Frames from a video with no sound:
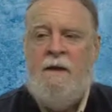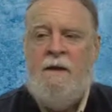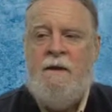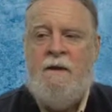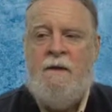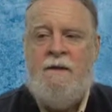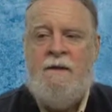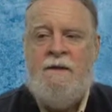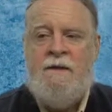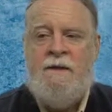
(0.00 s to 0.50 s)

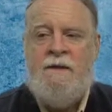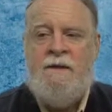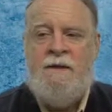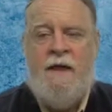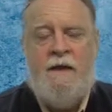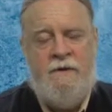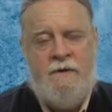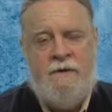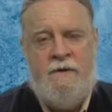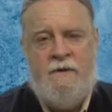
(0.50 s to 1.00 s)
because the
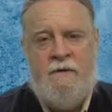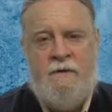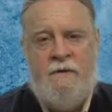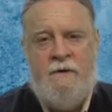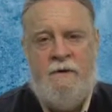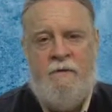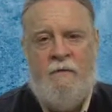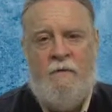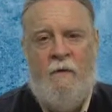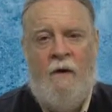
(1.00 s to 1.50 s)
10th
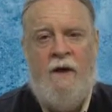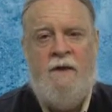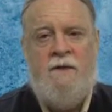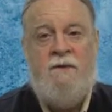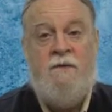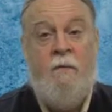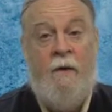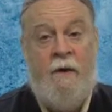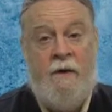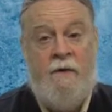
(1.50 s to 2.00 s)
Circuit
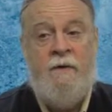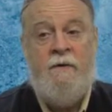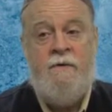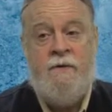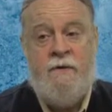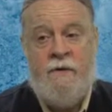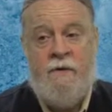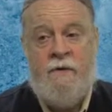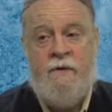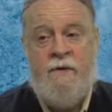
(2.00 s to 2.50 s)
was one of
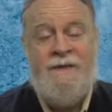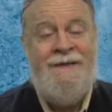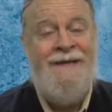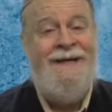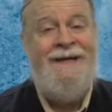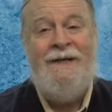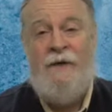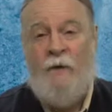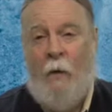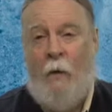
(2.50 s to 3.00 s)
those circuits that
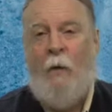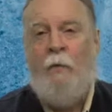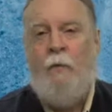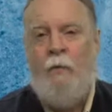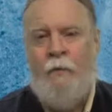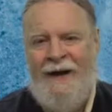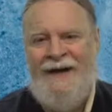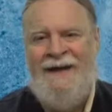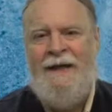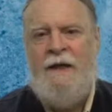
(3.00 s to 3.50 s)
had
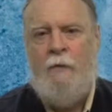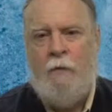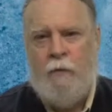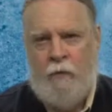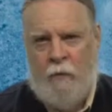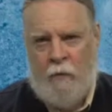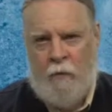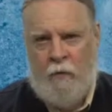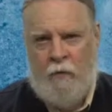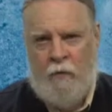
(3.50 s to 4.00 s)
already
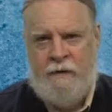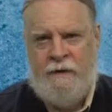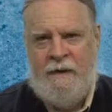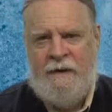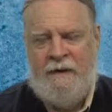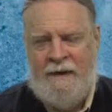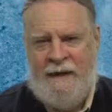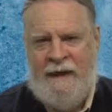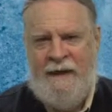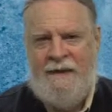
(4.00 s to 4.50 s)
ruled
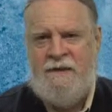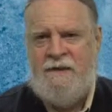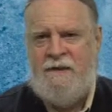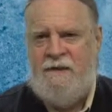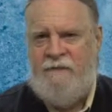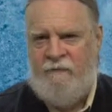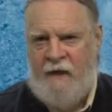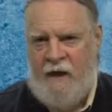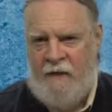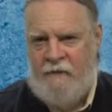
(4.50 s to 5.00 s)
in the cases
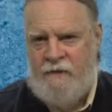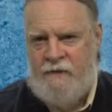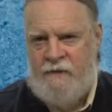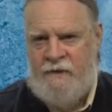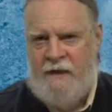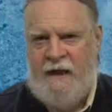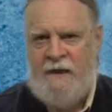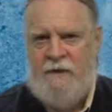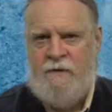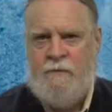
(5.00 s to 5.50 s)
of other
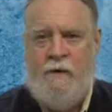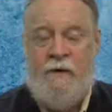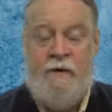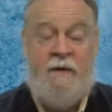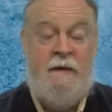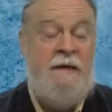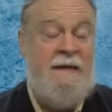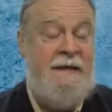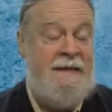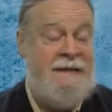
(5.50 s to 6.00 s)
states
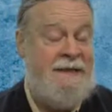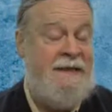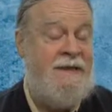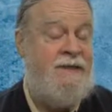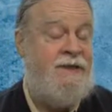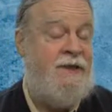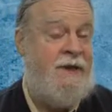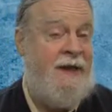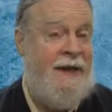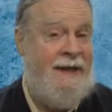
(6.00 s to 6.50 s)
with
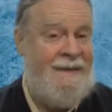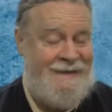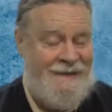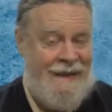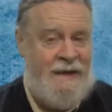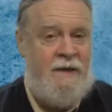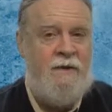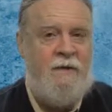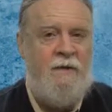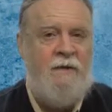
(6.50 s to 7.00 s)
essentially
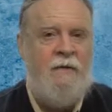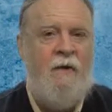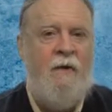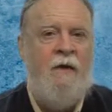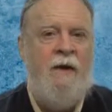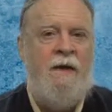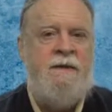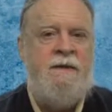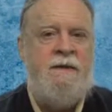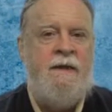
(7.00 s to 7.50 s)
identical
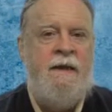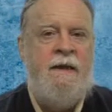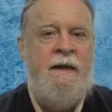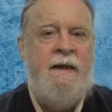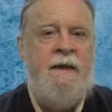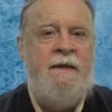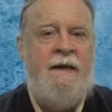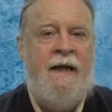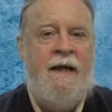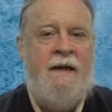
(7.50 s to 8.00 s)
laws
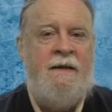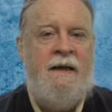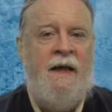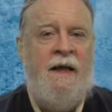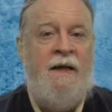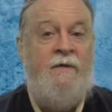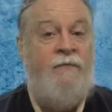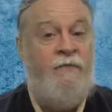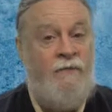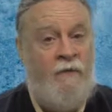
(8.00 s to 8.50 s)
that
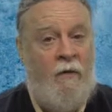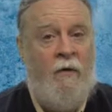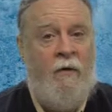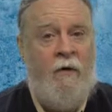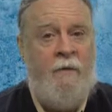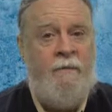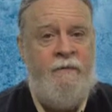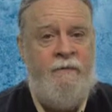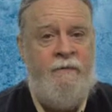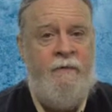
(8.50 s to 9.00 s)
they
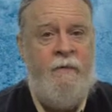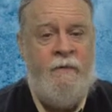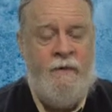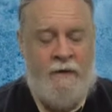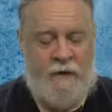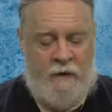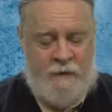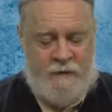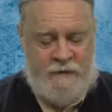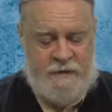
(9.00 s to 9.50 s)
fall before
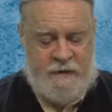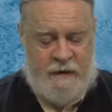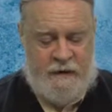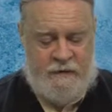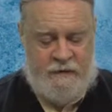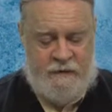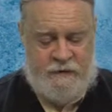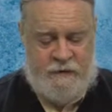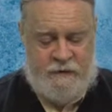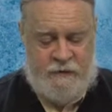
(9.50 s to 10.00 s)
the U.S.
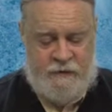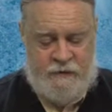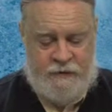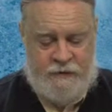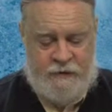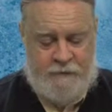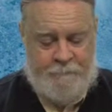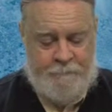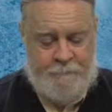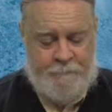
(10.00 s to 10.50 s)

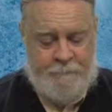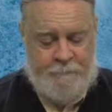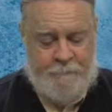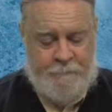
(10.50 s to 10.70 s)
Constitution.